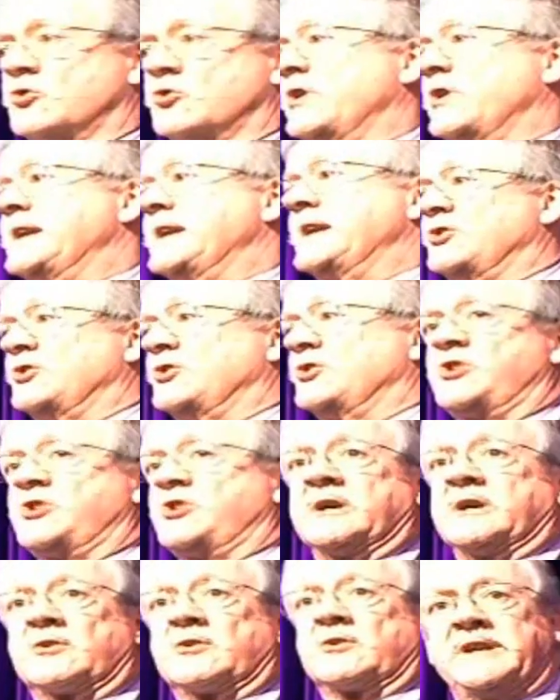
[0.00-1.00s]
energy and
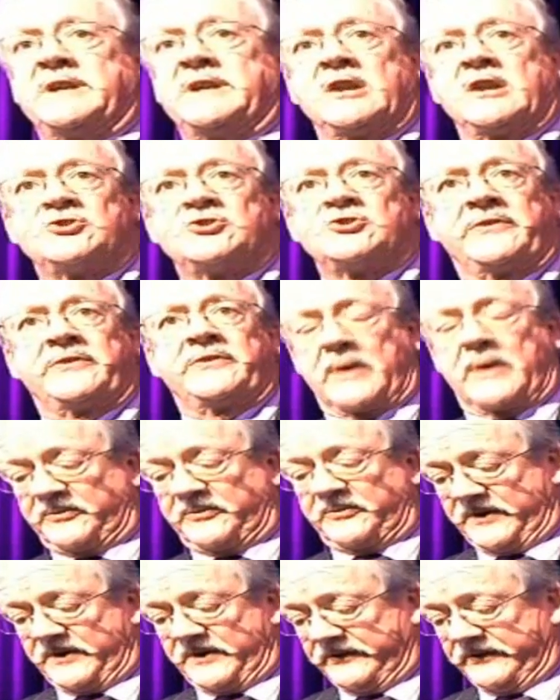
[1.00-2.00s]
green energy
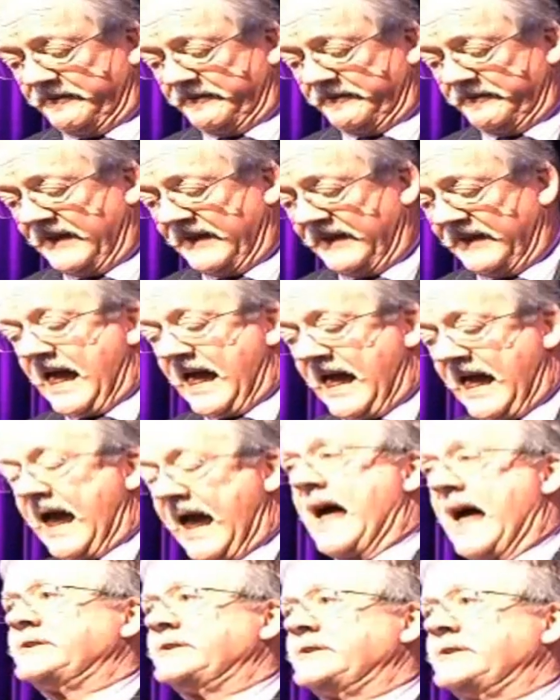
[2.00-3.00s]
subsidies.
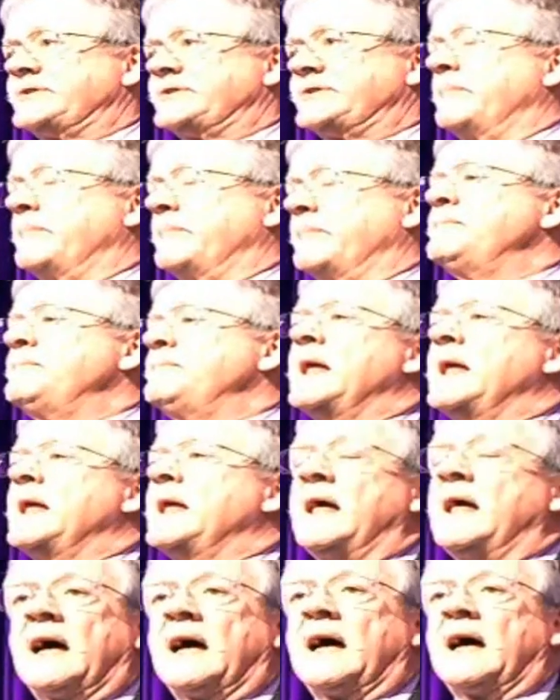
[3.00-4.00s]
And um,
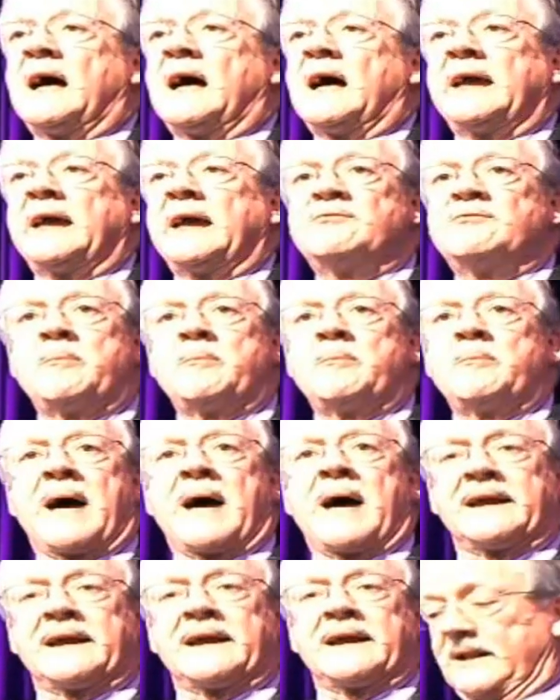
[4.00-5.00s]
uh, he wrote back
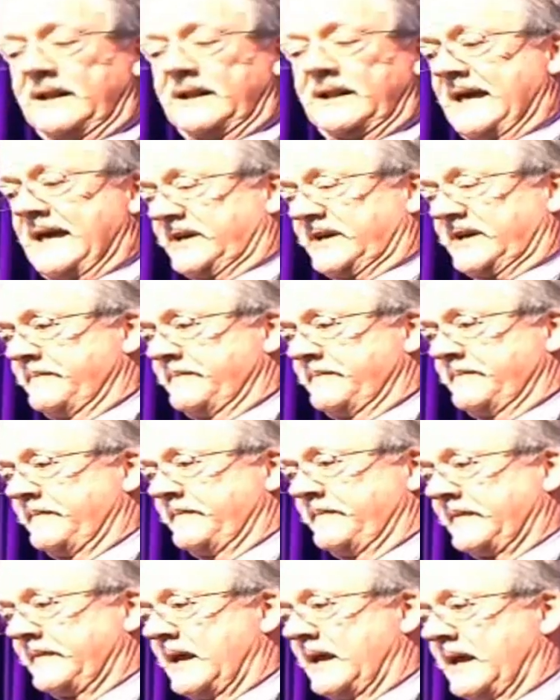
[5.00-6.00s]
a letter.
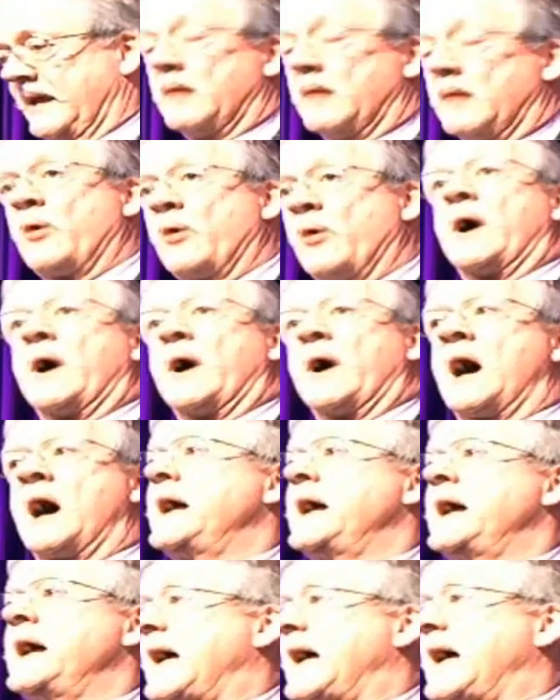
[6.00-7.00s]
And by the way, I
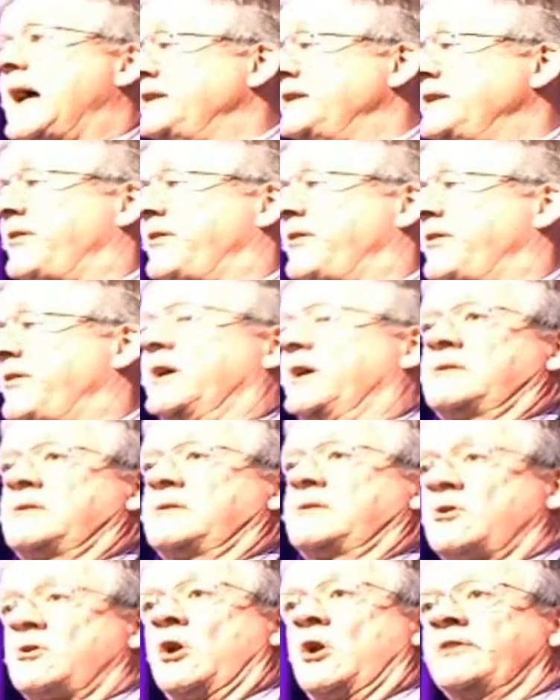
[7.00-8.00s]
and other
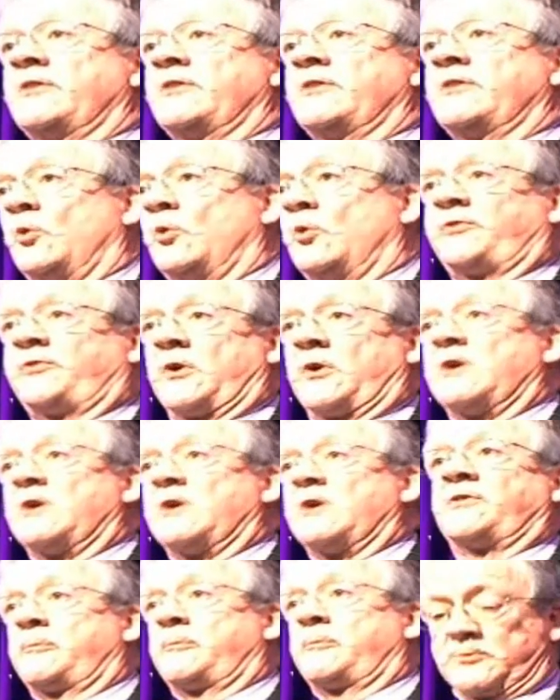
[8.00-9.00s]
colleagues also wrote a
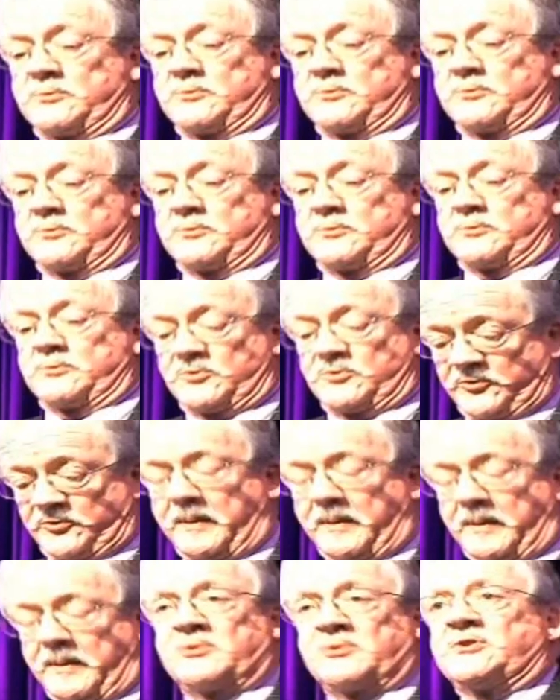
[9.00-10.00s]
supporting letter, which was
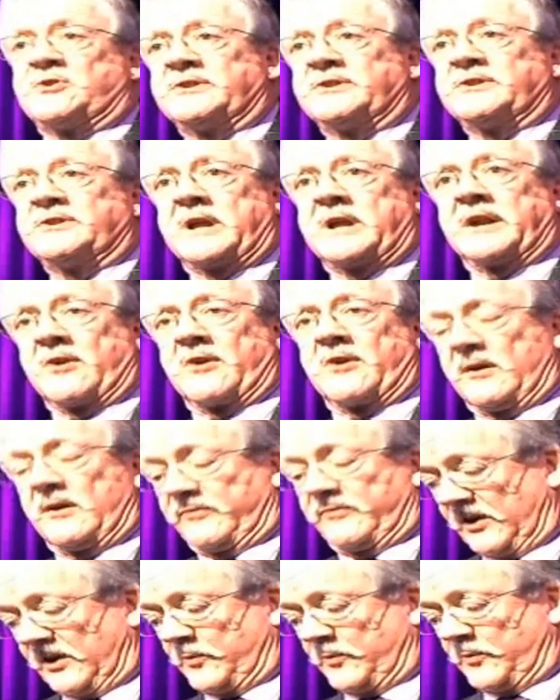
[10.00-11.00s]
published in the Telegraph last
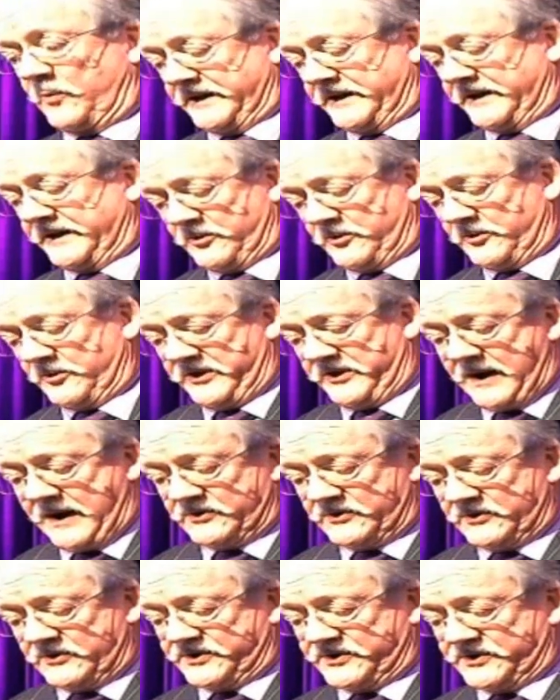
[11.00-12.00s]
week. I don't know whether you happened
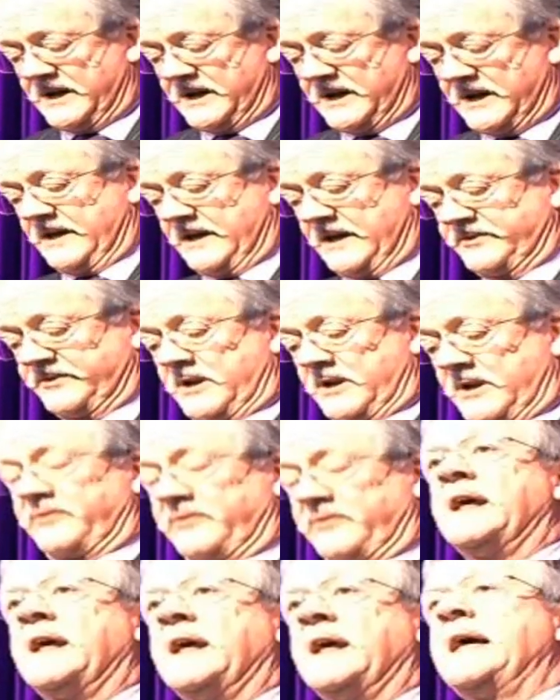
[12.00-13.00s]
to, to notice it.
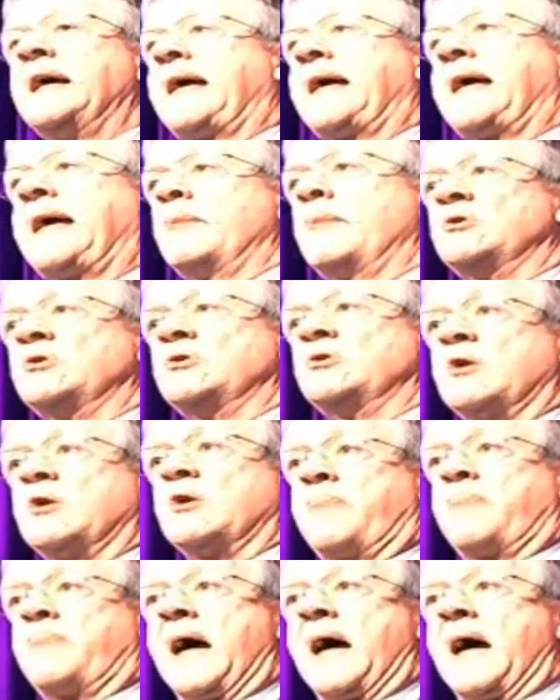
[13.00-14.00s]
Cameron wrote
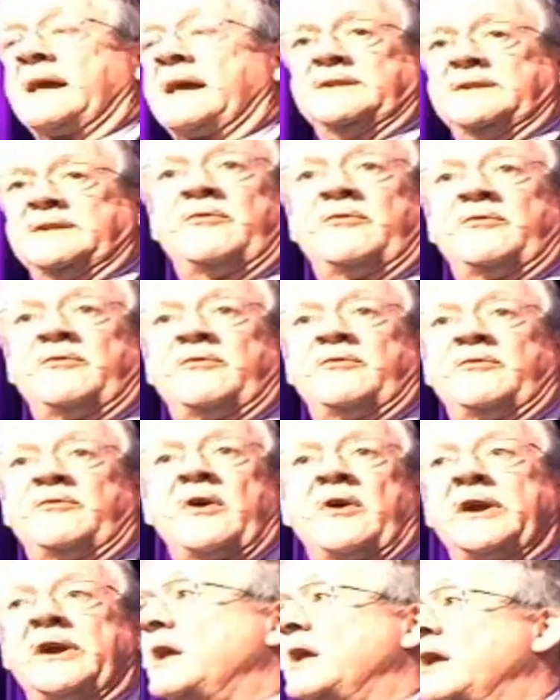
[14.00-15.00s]
back, and indeed he very
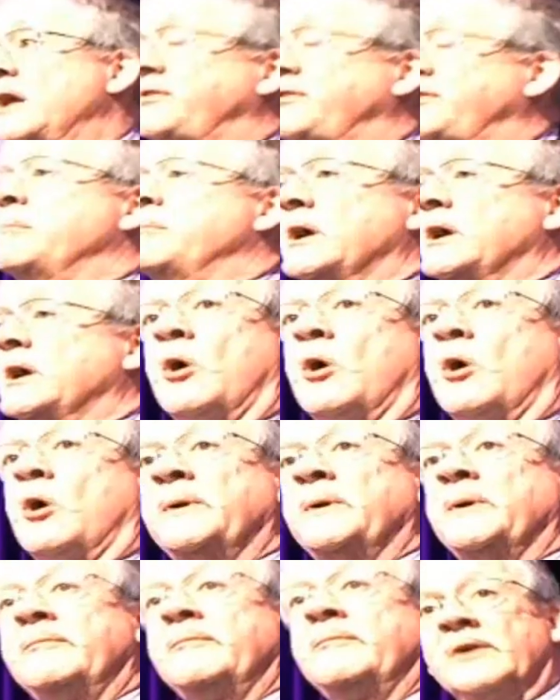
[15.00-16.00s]
kindly sent me a copy
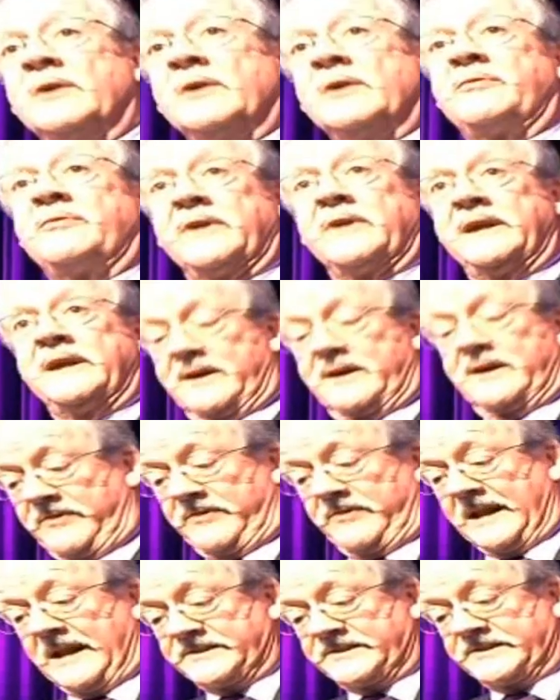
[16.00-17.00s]
of the, of the
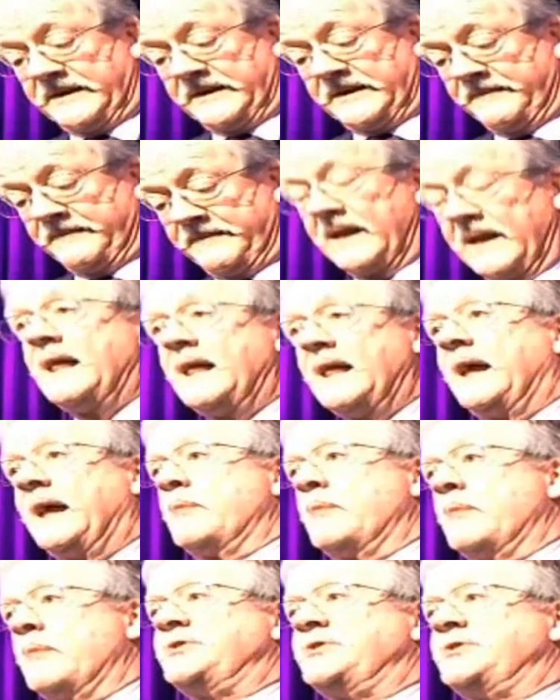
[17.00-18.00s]
letter, in which
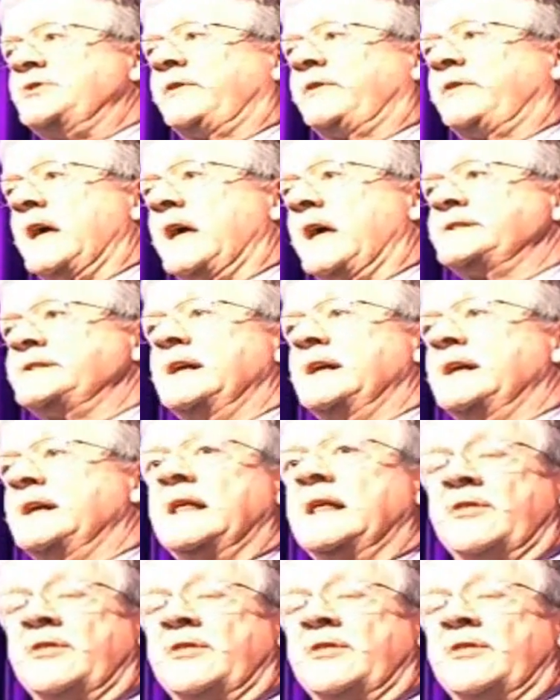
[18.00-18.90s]
he said that